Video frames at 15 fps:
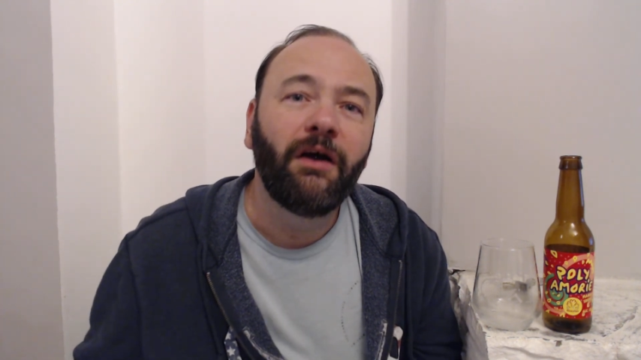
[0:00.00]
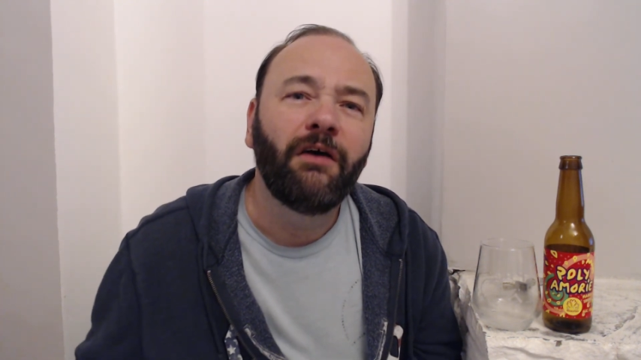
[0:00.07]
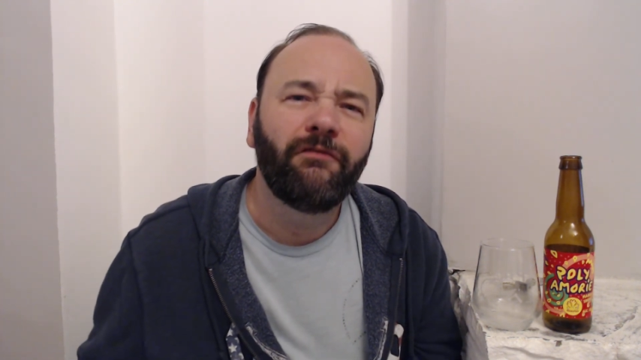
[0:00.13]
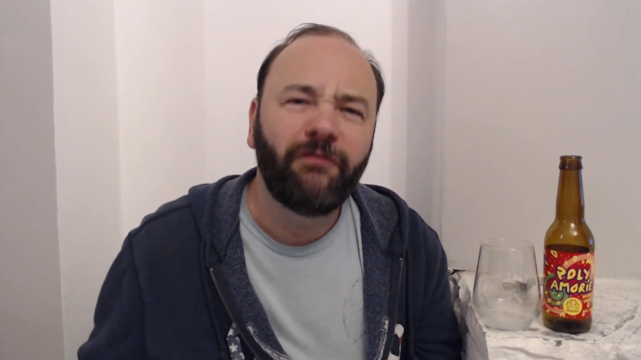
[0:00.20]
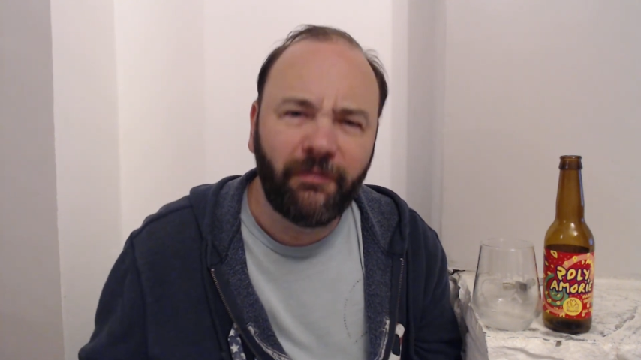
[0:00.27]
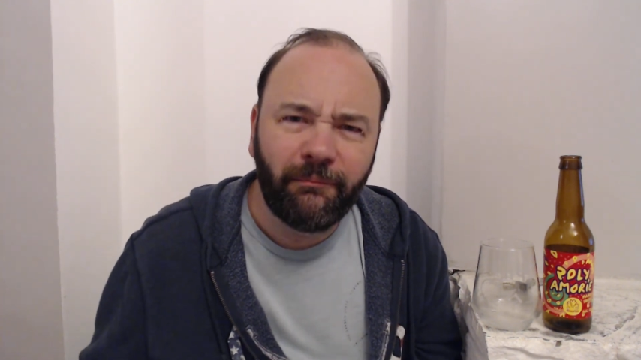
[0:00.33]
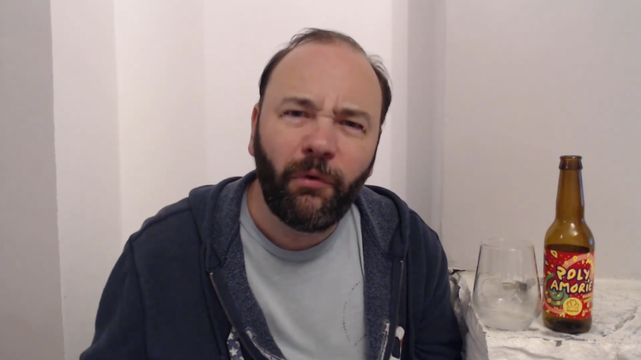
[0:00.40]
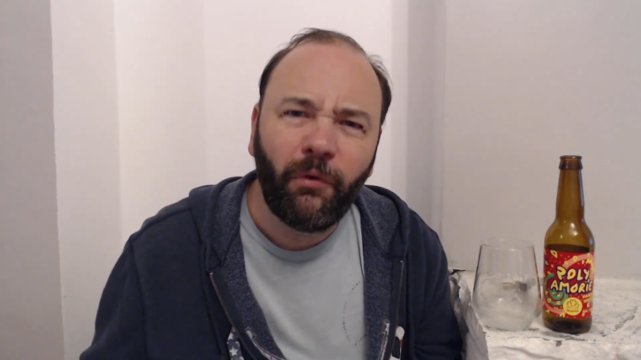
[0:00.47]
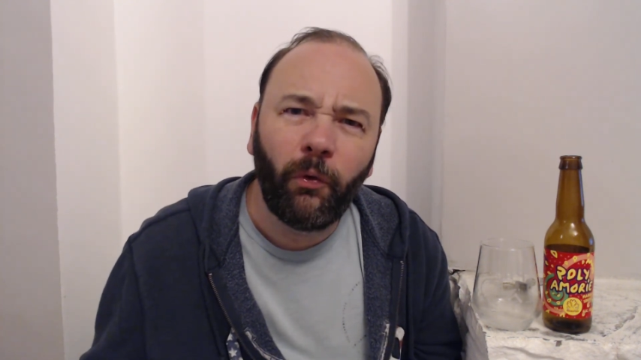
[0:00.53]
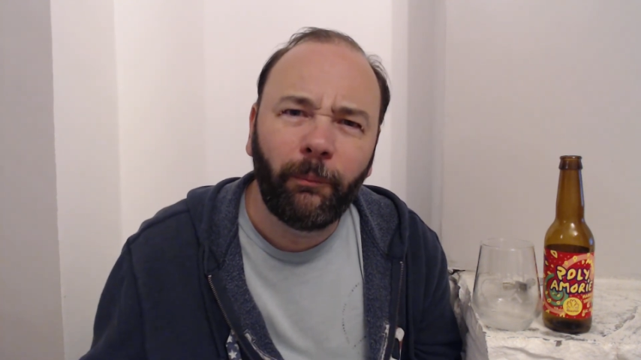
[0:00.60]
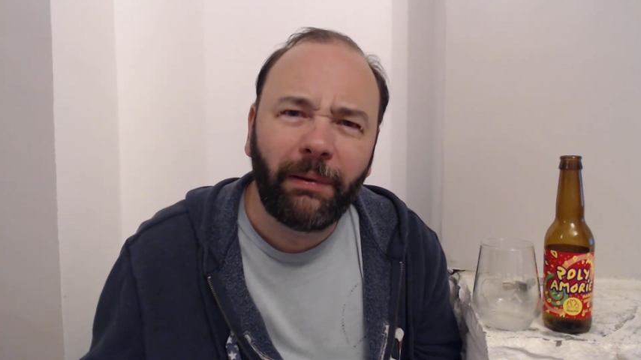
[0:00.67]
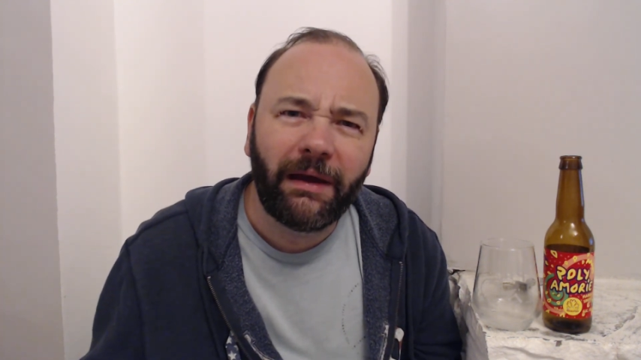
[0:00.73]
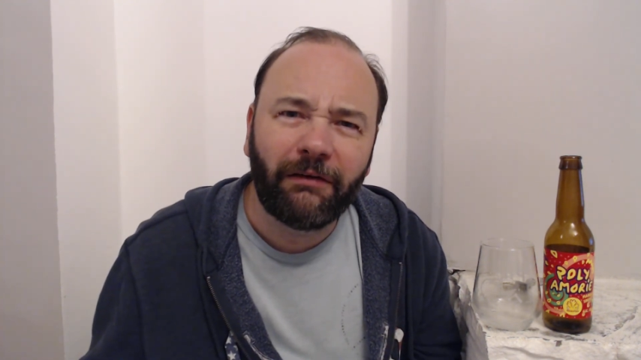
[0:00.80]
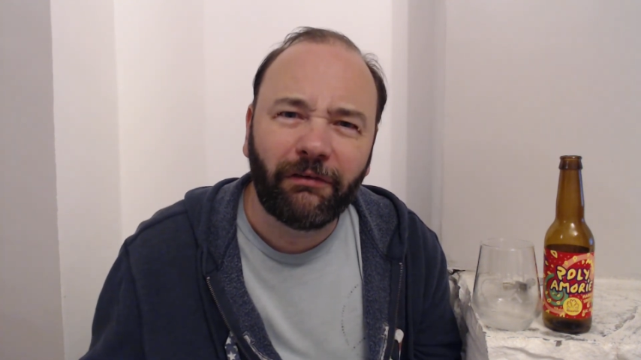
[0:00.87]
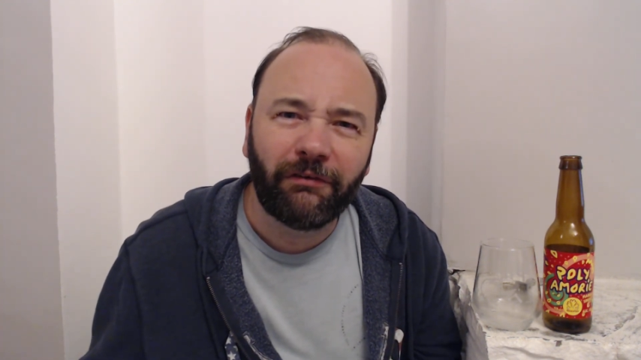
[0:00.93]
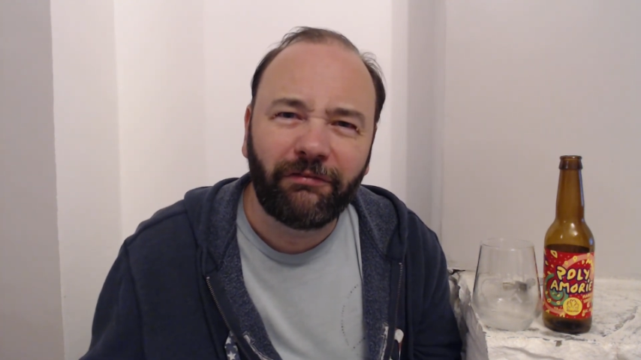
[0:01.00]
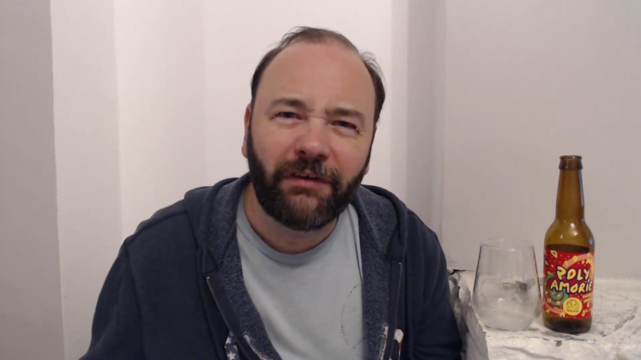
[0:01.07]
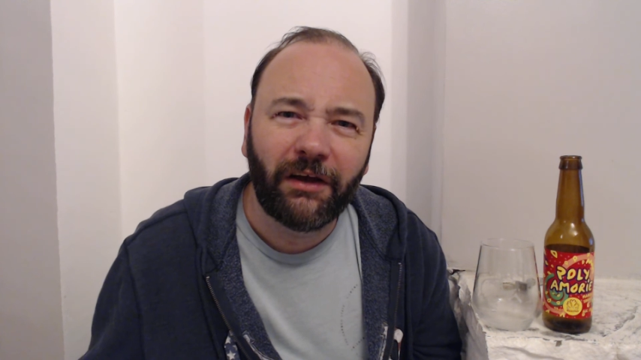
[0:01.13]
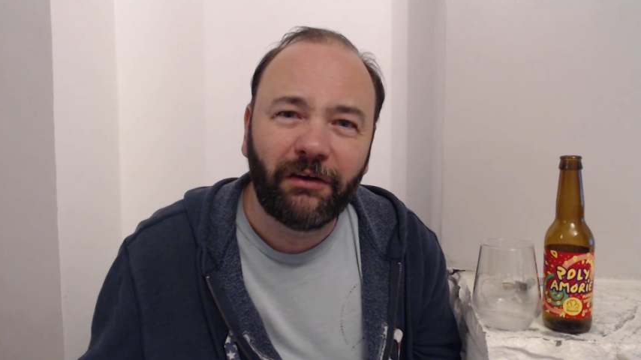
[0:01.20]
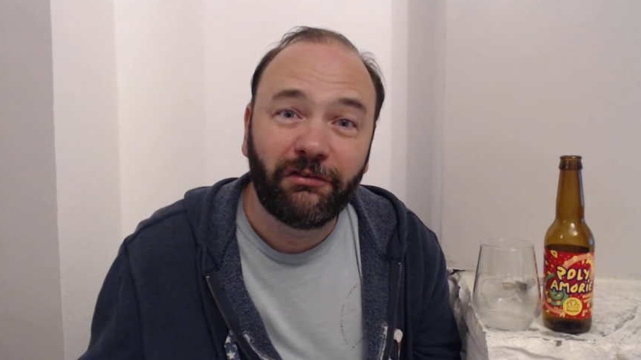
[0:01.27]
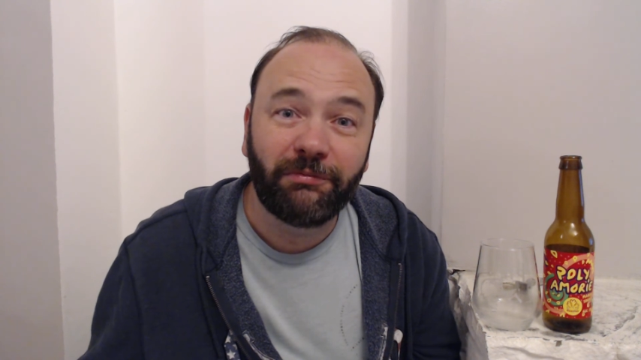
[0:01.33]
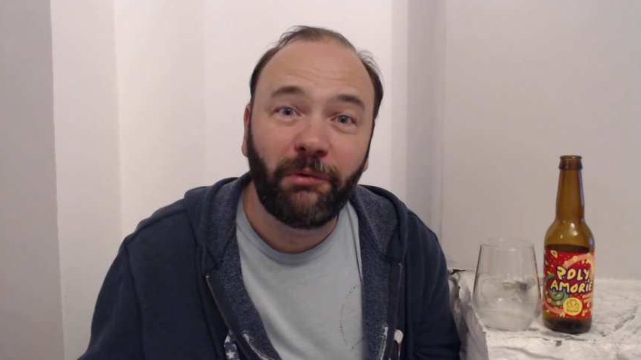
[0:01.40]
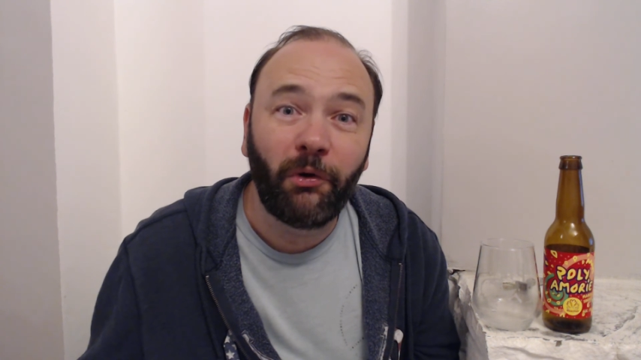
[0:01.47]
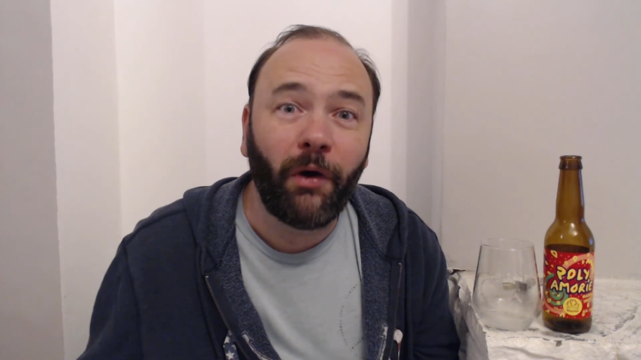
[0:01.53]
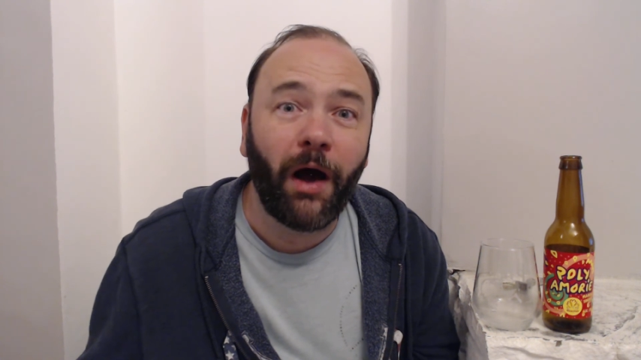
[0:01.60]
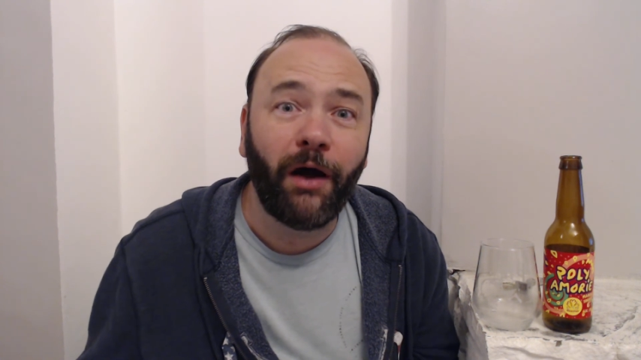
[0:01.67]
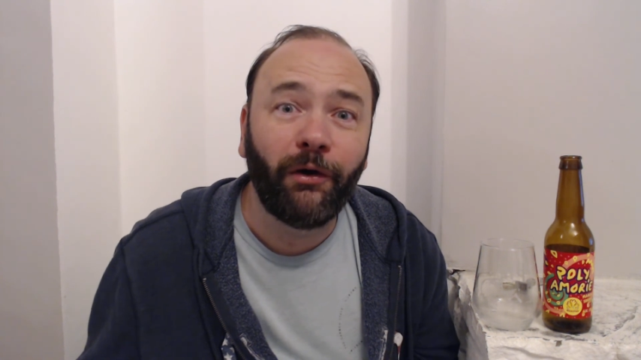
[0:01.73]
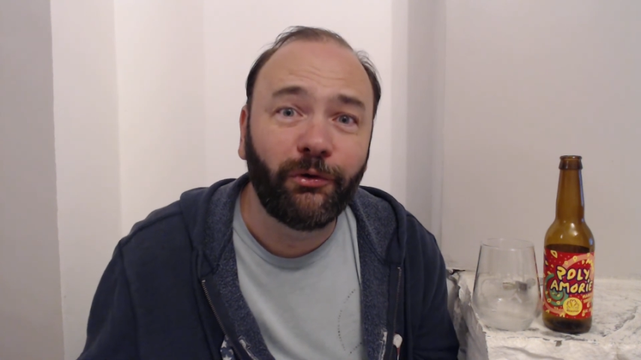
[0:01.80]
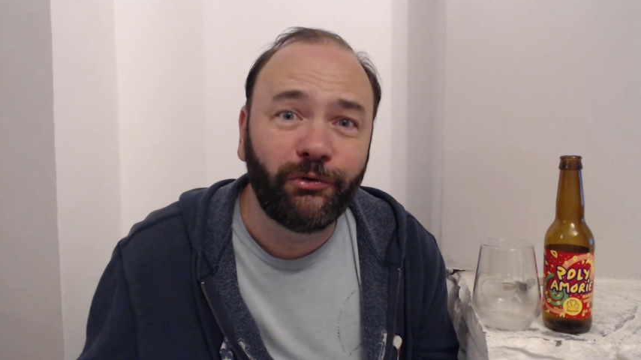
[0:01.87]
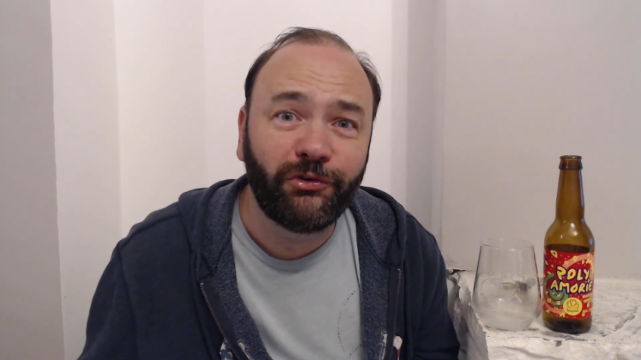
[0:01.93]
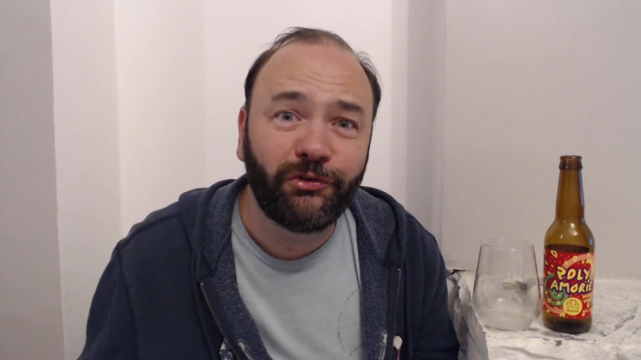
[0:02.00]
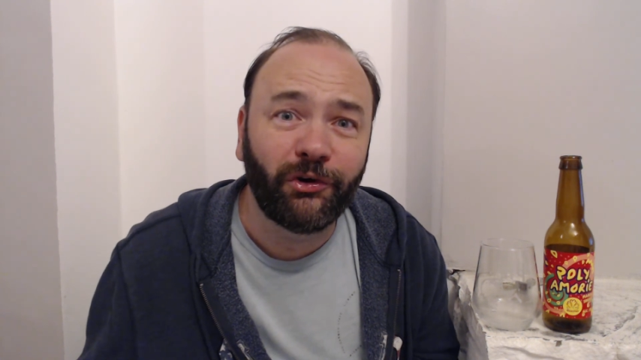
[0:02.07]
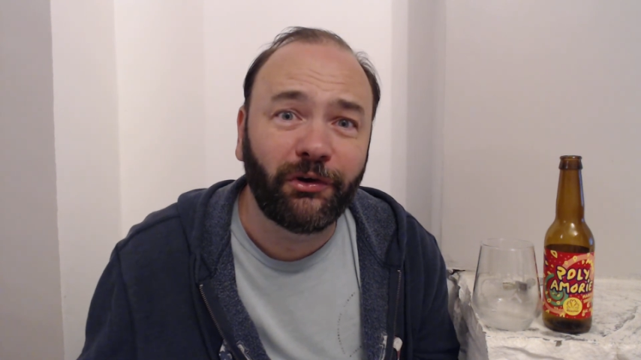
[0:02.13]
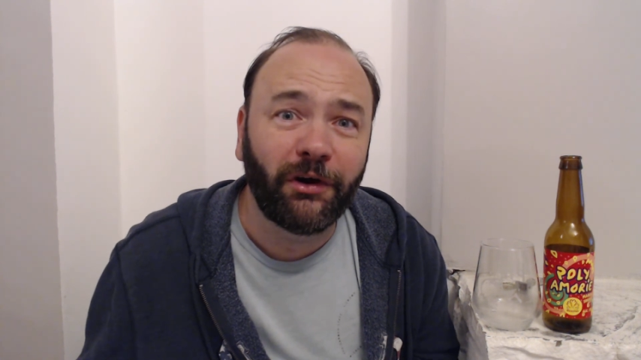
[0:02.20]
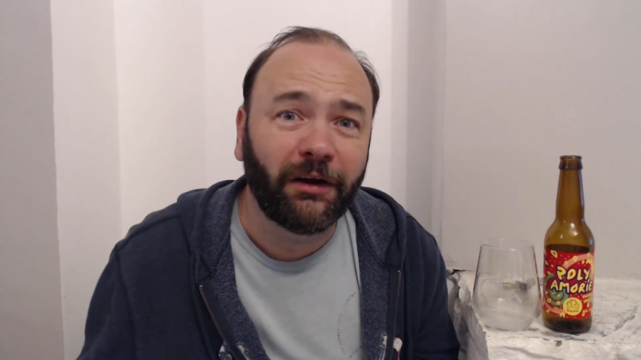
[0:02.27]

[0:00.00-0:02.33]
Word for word: for more beer reviews, more Uncle Jona,